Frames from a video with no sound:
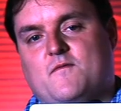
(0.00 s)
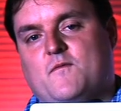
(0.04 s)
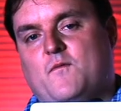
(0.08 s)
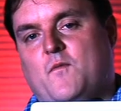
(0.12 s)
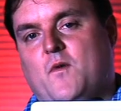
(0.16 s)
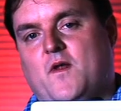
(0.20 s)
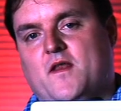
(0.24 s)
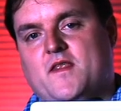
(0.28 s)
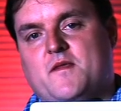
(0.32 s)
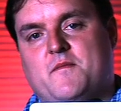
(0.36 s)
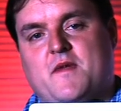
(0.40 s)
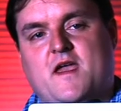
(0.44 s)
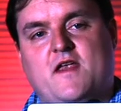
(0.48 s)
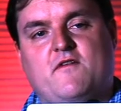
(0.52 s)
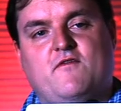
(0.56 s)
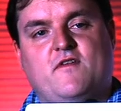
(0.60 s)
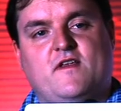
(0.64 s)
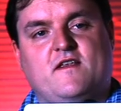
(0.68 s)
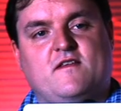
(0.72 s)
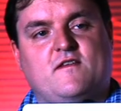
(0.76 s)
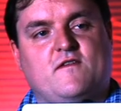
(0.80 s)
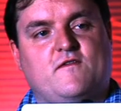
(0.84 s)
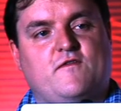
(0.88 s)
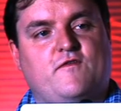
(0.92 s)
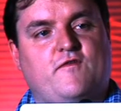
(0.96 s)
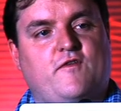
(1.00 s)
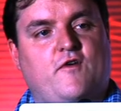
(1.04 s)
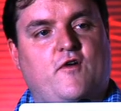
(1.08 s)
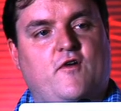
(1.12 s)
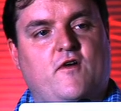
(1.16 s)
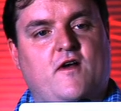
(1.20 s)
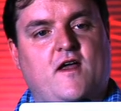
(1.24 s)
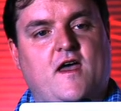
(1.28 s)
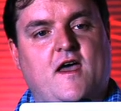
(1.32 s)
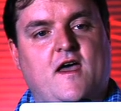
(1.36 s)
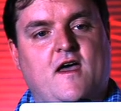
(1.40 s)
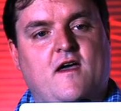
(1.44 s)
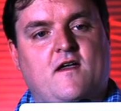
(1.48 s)
one of the main reasons for
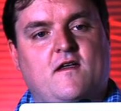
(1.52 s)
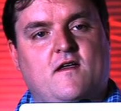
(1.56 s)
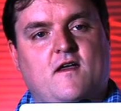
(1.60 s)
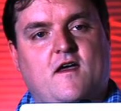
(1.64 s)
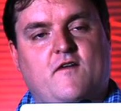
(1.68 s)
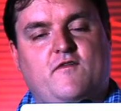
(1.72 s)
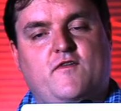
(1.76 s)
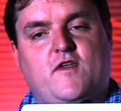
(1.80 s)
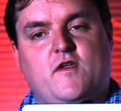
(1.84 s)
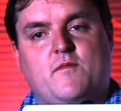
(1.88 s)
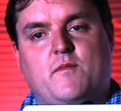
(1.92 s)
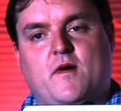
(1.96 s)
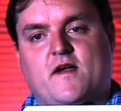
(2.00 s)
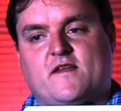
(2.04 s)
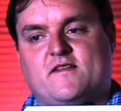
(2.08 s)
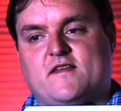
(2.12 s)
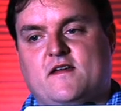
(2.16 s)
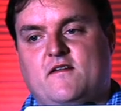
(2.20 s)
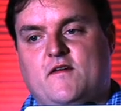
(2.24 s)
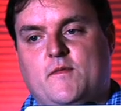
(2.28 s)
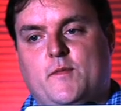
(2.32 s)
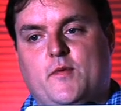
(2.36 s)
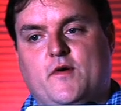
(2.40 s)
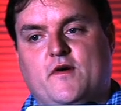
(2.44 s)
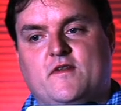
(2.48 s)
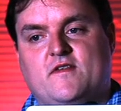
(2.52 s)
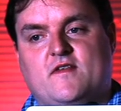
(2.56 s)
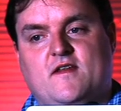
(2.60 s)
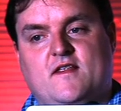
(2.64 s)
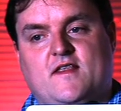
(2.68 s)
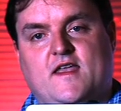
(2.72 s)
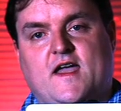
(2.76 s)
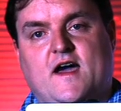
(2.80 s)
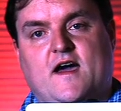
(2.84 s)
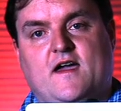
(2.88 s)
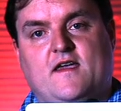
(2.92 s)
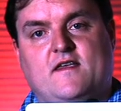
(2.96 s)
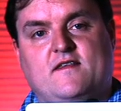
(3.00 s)
a few bugs I reported in
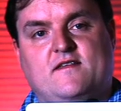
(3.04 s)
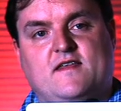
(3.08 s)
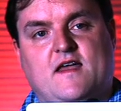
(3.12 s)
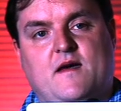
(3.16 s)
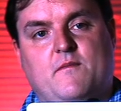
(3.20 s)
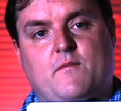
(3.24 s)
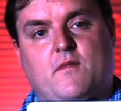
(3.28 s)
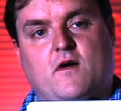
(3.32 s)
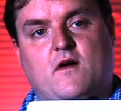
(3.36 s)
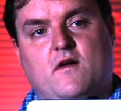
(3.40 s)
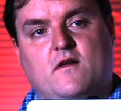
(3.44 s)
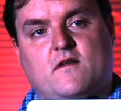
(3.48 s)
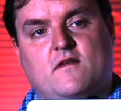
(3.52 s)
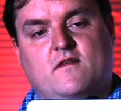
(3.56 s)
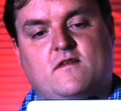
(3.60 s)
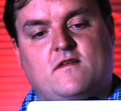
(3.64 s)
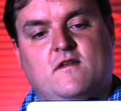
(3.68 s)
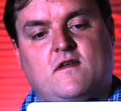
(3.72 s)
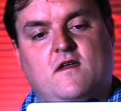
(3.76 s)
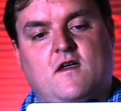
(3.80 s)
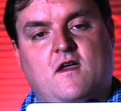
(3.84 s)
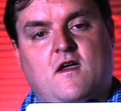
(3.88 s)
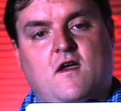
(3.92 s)
the IE Sandbox,